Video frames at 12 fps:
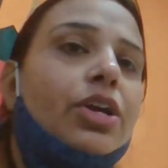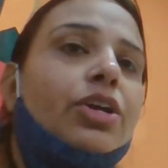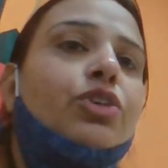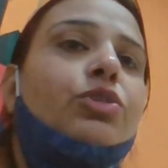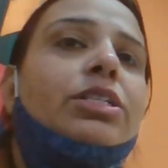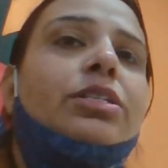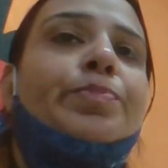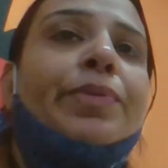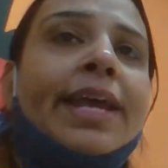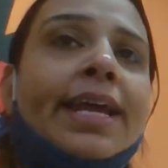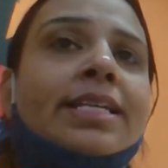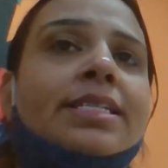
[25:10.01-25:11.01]
you
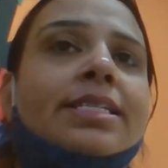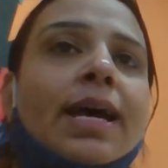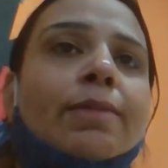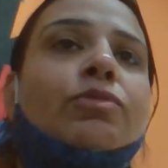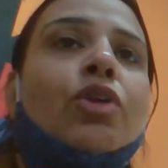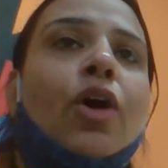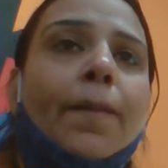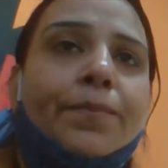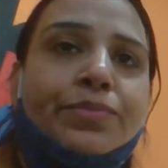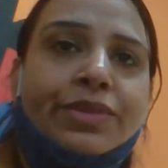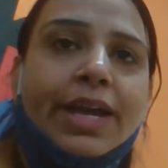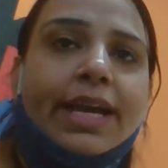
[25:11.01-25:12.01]
bring some
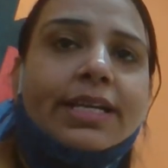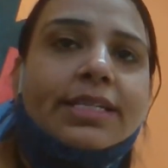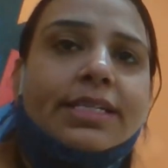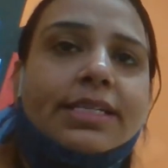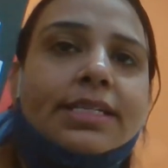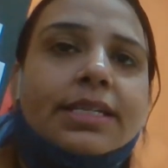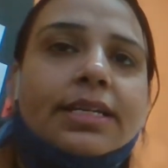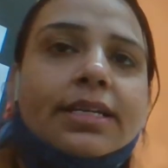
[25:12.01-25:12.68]
objects,